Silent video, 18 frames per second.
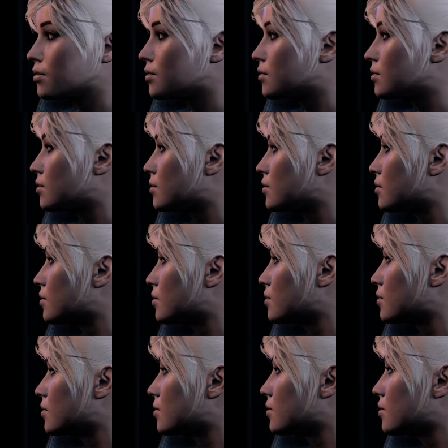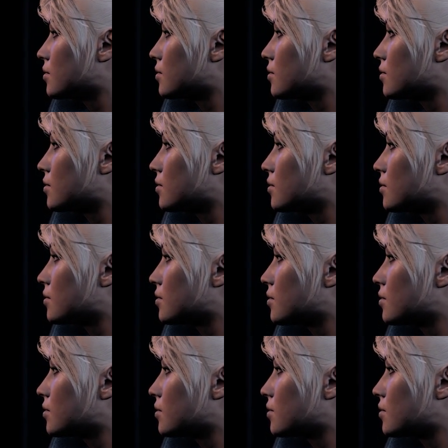
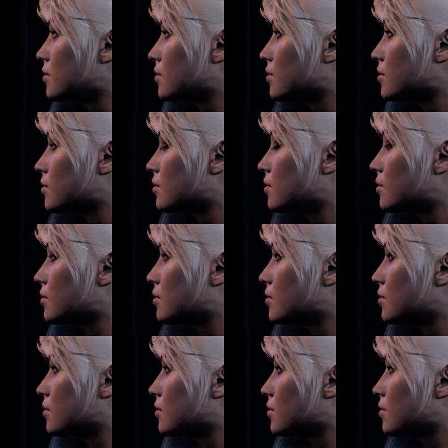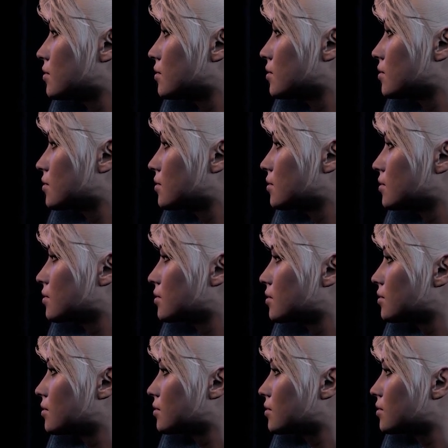
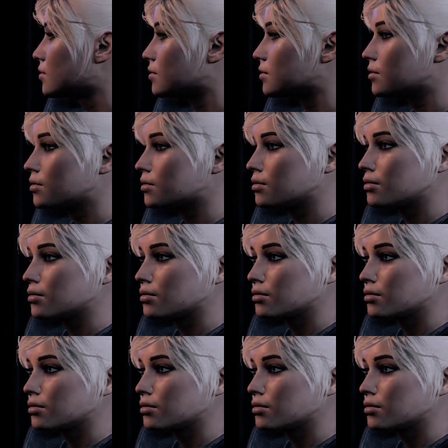(no one is talking)